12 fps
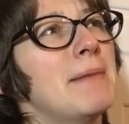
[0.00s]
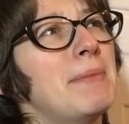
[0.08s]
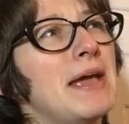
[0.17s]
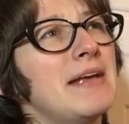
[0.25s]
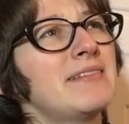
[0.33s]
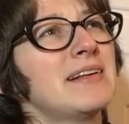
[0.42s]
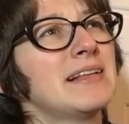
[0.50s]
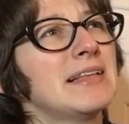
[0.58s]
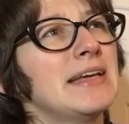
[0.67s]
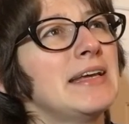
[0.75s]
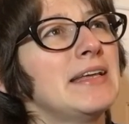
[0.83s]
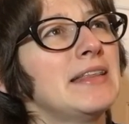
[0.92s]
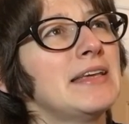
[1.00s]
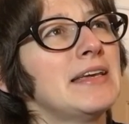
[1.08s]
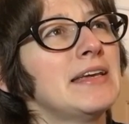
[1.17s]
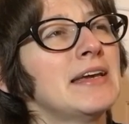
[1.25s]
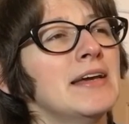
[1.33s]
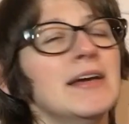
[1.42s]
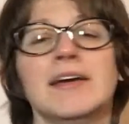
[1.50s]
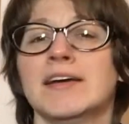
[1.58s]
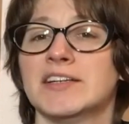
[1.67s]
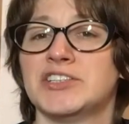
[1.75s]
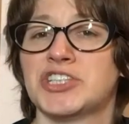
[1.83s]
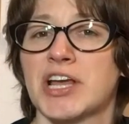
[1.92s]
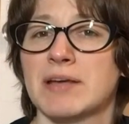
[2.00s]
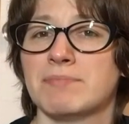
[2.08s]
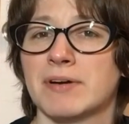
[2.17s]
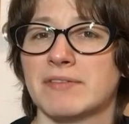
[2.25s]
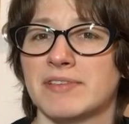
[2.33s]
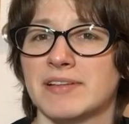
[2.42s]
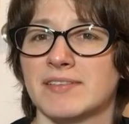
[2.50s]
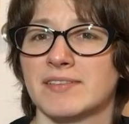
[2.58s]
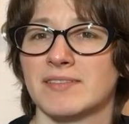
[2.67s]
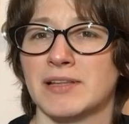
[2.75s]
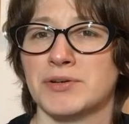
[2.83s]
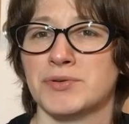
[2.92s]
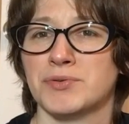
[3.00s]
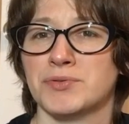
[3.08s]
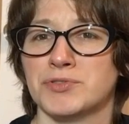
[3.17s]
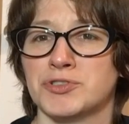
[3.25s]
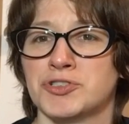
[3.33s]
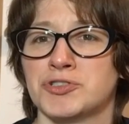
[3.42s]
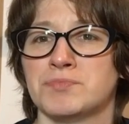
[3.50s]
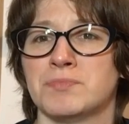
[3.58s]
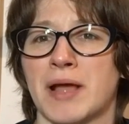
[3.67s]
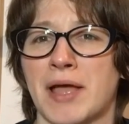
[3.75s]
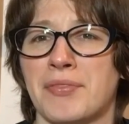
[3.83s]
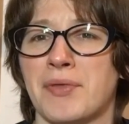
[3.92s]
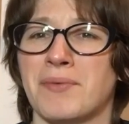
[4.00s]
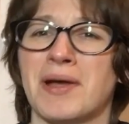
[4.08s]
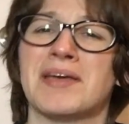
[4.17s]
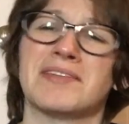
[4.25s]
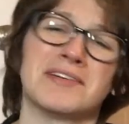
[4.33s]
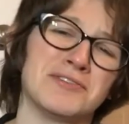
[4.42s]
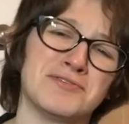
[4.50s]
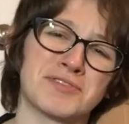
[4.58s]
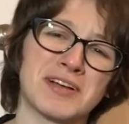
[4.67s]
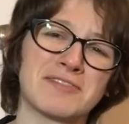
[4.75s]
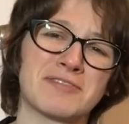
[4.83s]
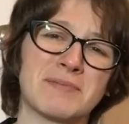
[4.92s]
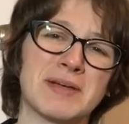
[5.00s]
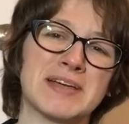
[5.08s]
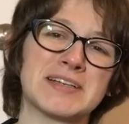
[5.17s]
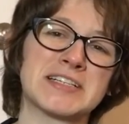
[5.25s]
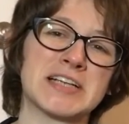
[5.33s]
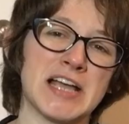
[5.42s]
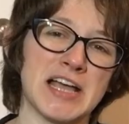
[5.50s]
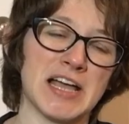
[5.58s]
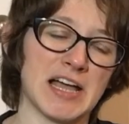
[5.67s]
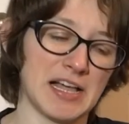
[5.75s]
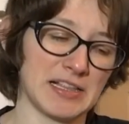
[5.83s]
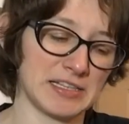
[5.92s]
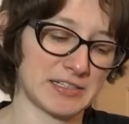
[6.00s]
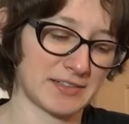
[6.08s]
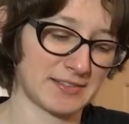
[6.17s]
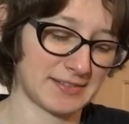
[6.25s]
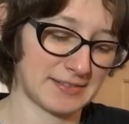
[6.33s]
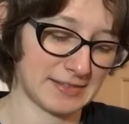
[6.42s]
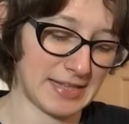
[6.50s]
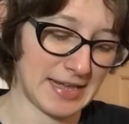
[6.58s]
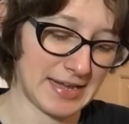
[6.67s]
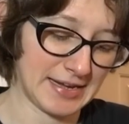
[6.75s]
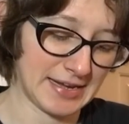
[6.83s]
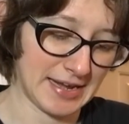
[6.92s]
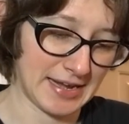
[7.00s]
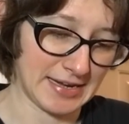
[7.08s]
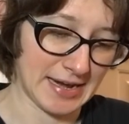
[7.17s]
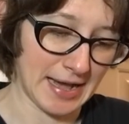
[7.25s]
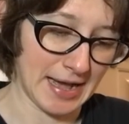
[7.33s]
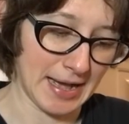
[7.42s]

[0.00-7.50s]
basically the shape of this luge and the way that you drink from it looks like a,